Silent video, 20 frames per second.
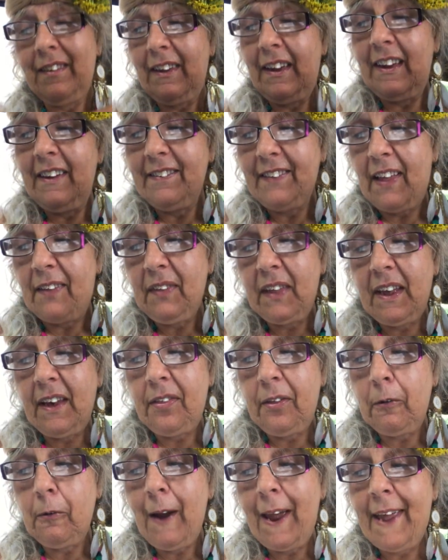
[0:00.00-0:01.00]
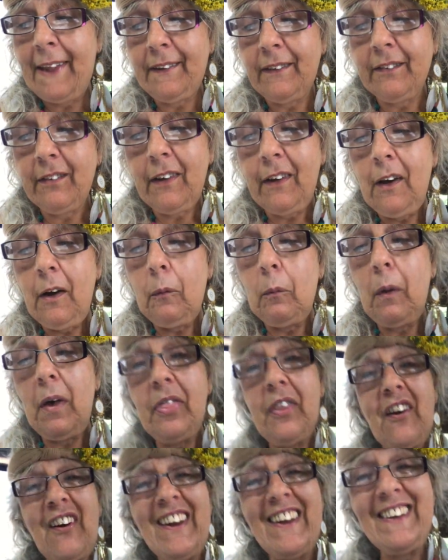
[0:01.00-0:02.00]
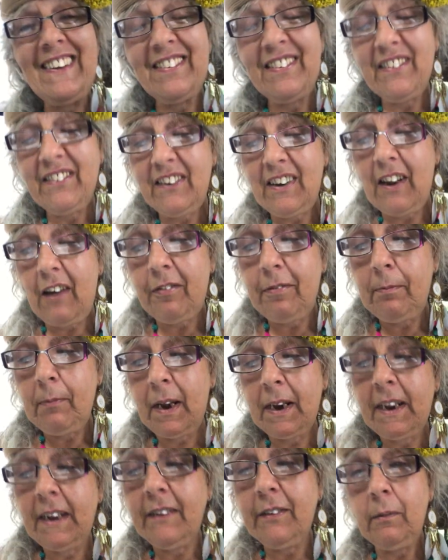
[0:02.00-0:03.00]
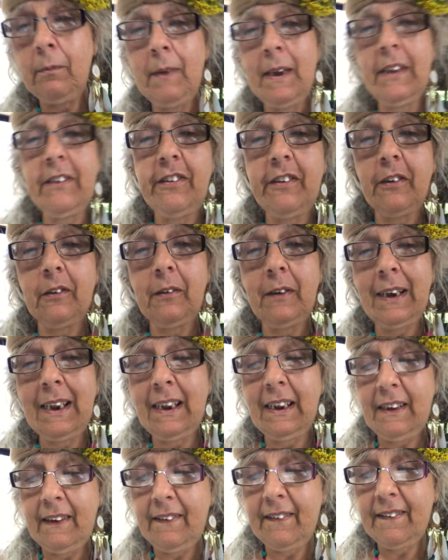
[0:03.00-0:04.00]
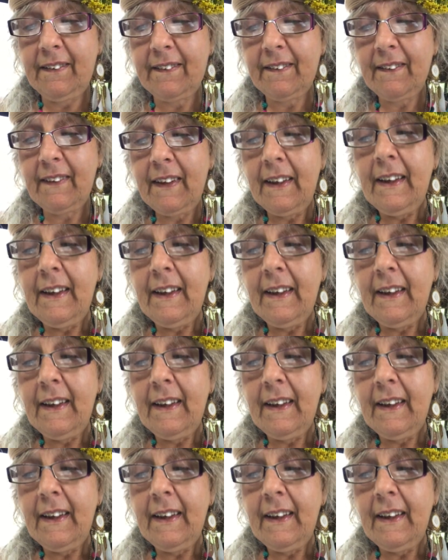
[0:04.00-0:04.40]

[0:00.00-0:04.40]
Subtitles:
is at the other end, where there isn't enough money to meet your needs.